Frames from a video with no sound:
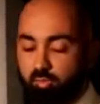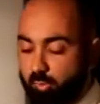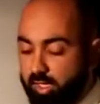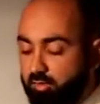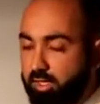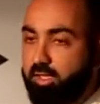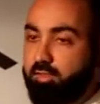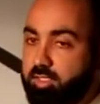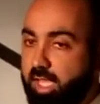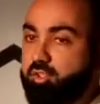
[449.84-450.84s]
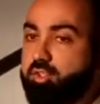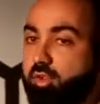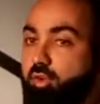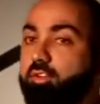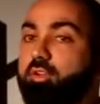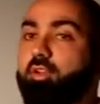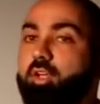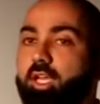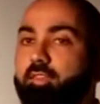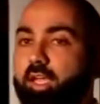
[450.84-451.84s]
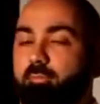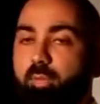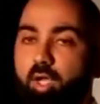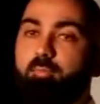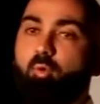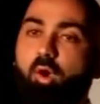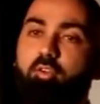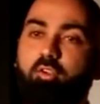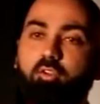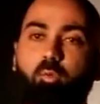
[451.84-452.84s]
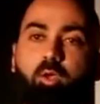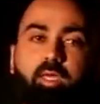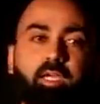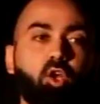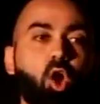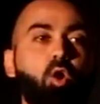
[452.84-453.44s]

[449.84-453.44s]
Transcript: that we're in the danger zone, in that bottom quadrant where we can